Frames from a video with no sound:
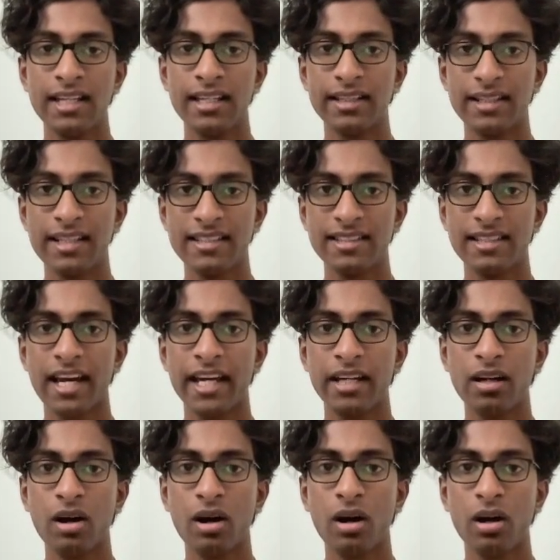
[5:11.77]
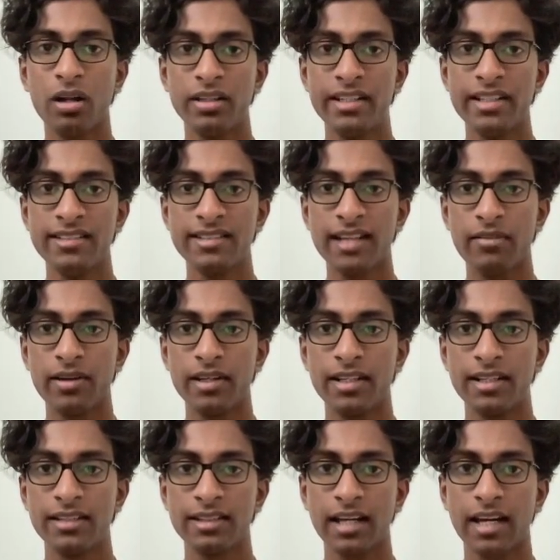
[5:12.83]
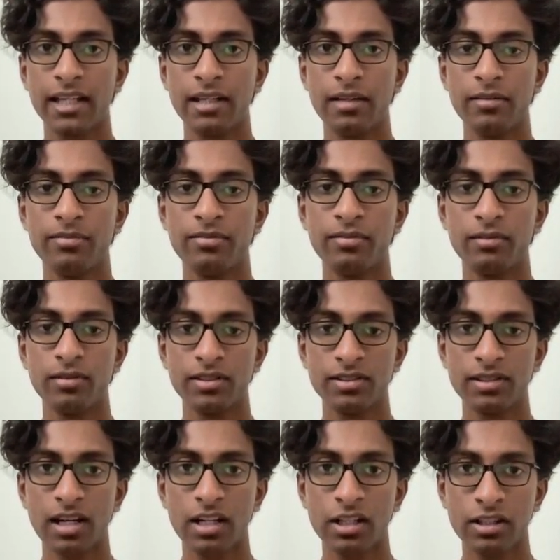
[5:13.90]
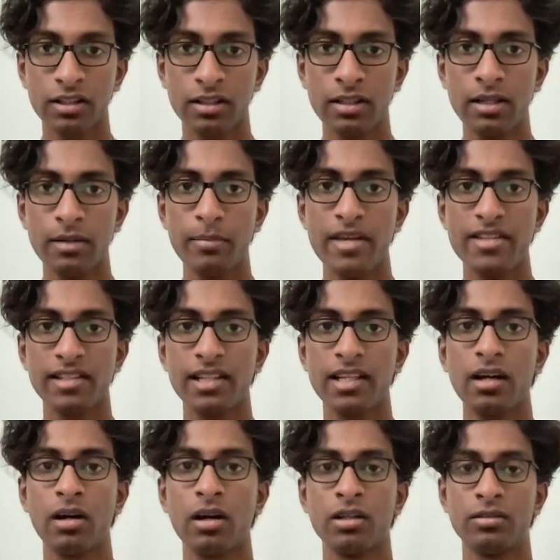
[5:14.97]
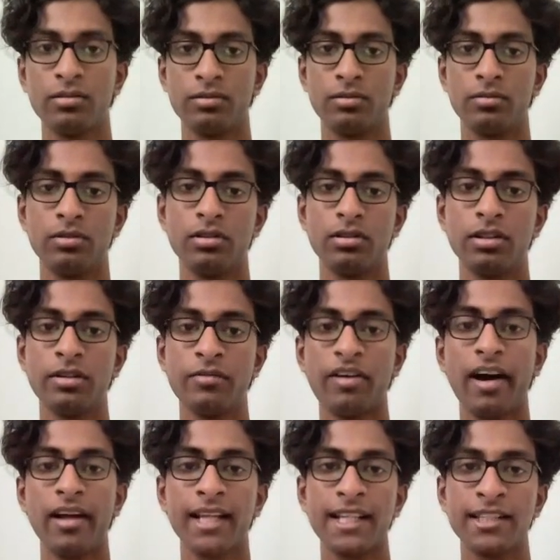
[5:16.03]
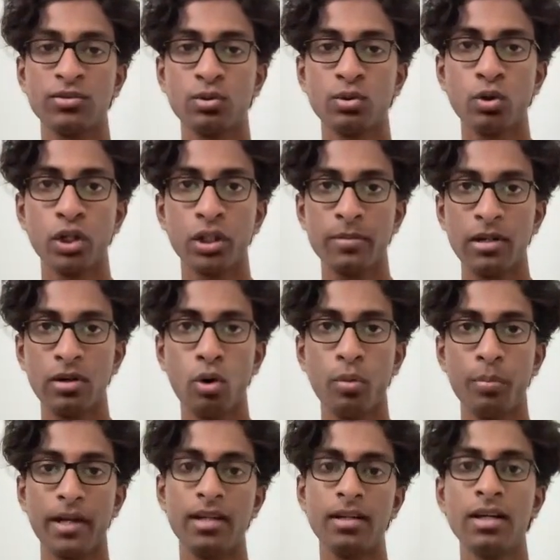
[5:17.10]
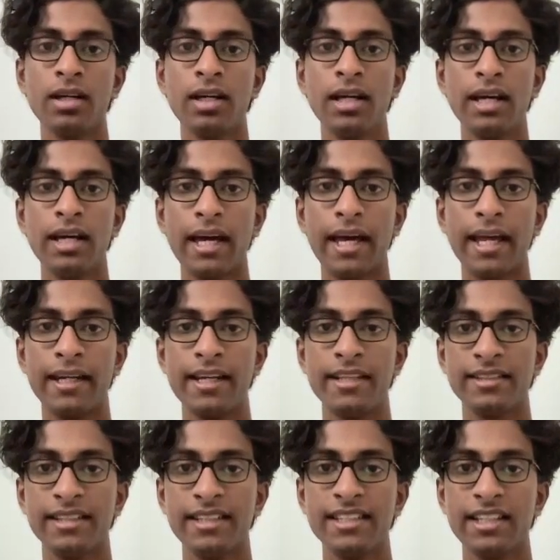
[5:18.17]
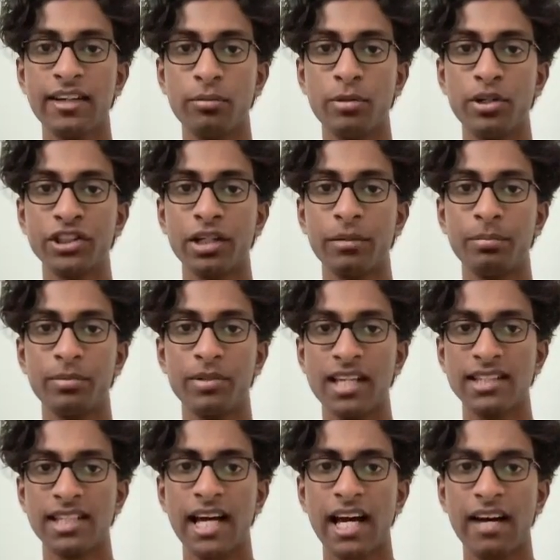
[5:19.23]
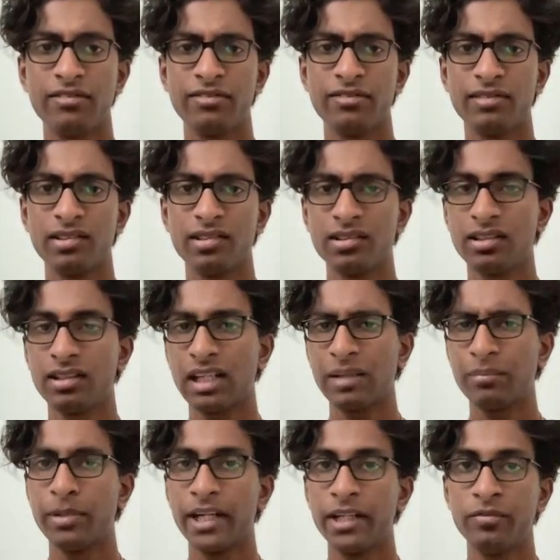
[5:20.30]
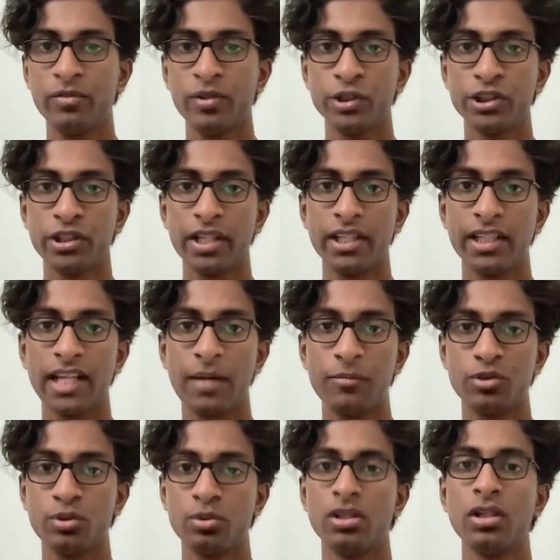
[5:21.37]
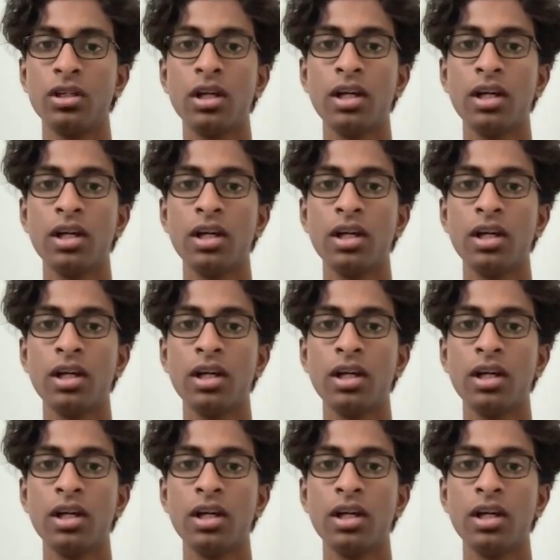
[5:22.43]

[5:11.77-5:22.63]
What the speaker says: This knight on d7 is kind of stuck basically on the file that's soon going to be open, and this e7 bishop doesn't have a bright future anytime soon.